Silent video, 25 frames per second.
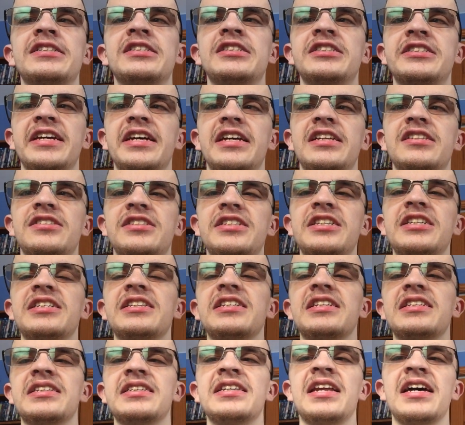
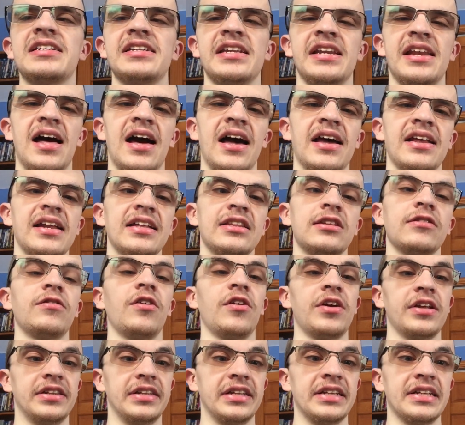$16.99 at the
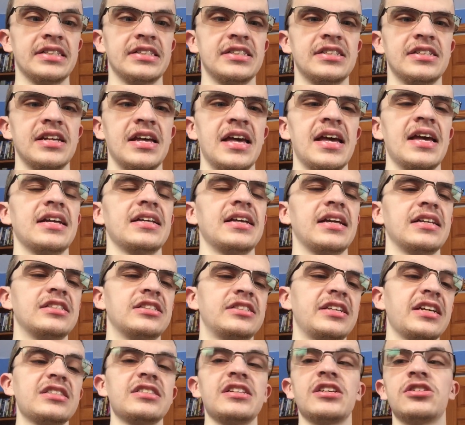very least. It's
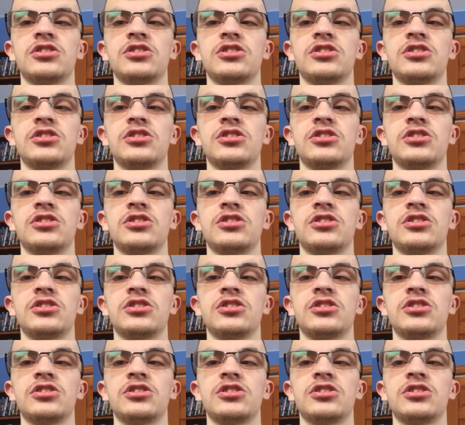6